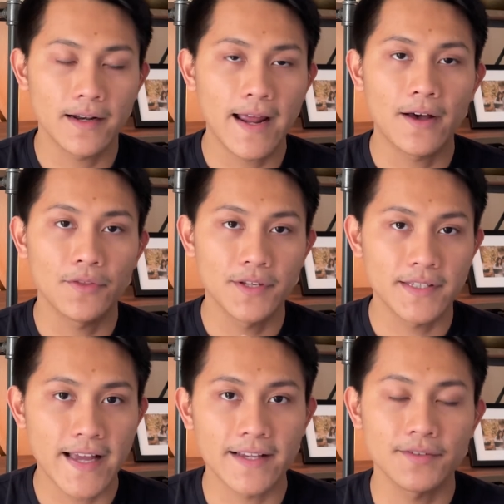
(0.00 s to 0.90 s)
out this
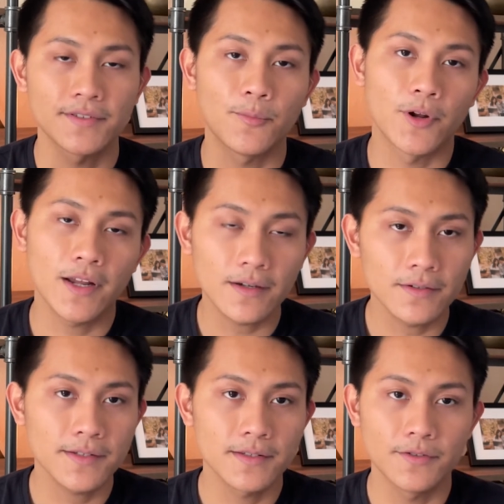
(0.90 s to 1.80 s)
task to someone
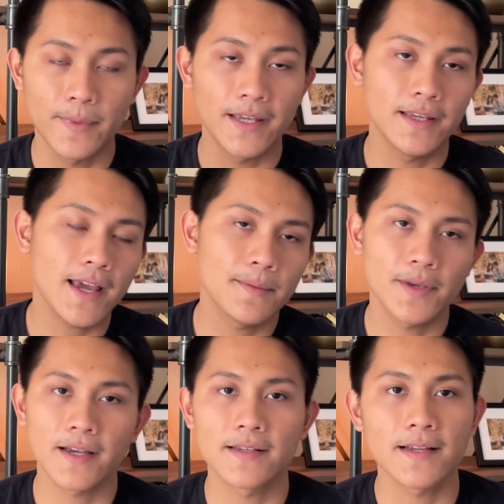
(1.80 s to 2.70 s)
else, to my EA,
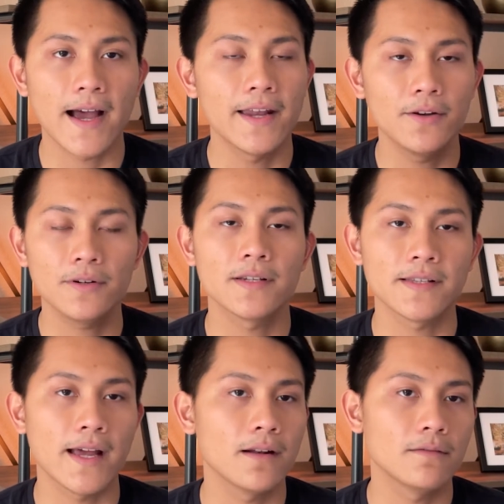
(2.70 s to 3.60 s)
because I noticed
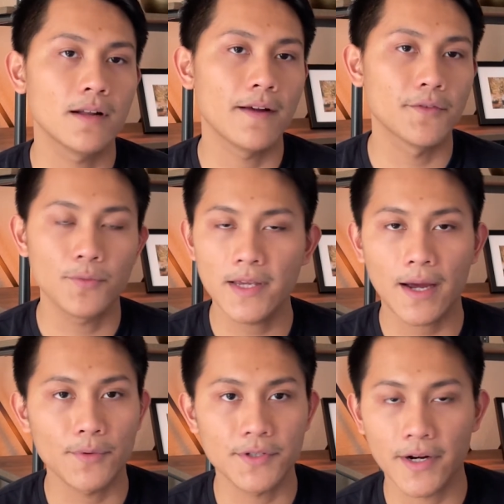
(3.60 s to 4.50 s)
that every week I
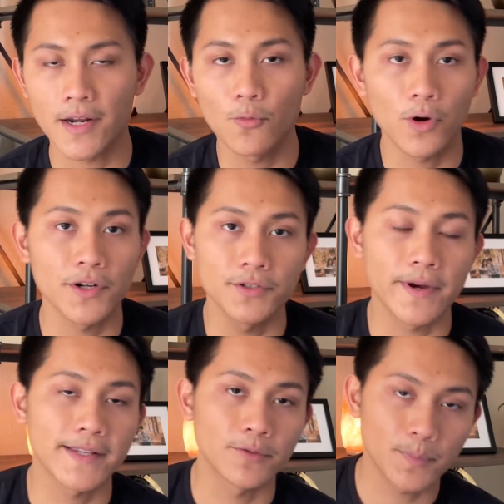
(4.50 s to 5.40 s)
was creating 1 or
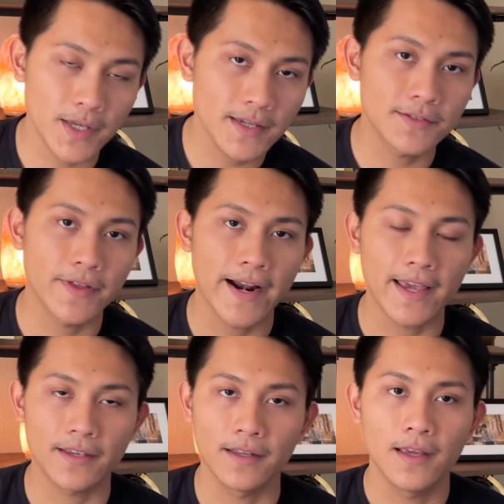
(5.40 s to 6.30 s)
2 SOPs so that I
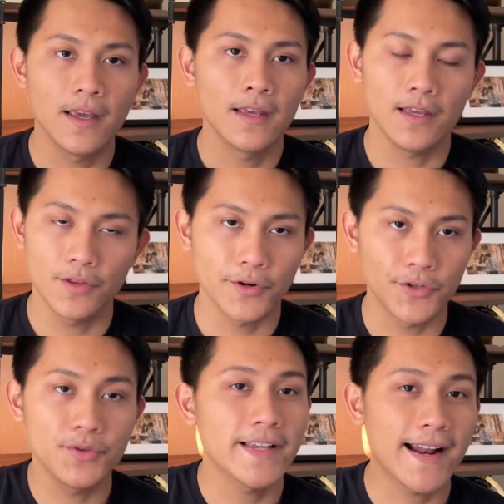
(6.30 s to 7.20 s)
could either
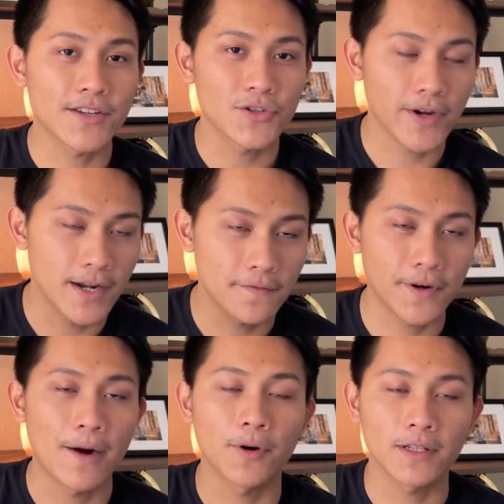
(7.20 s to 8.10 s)
use that as training for
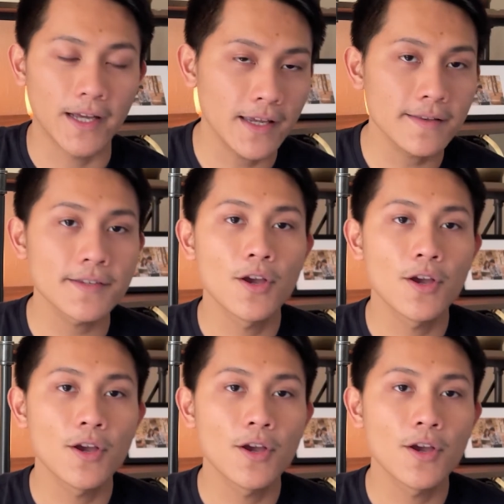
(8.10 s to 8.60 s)
our clients